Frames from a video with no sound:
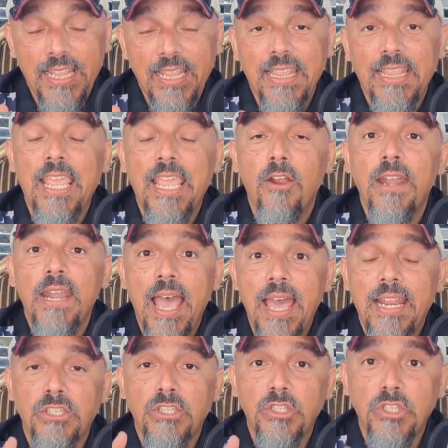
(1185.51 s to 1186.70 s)
they are not
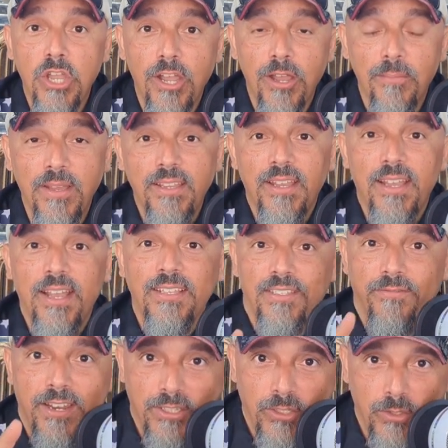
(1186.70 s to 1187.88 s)
as dumb as the
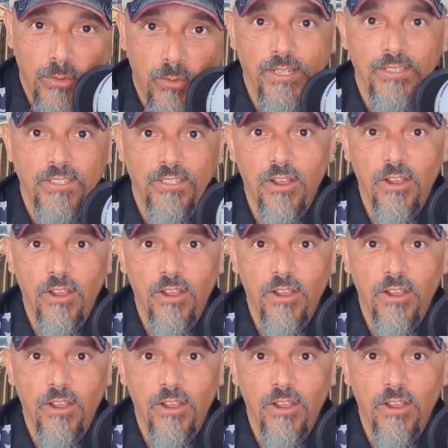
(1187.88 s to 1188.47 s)
Venezuelans are.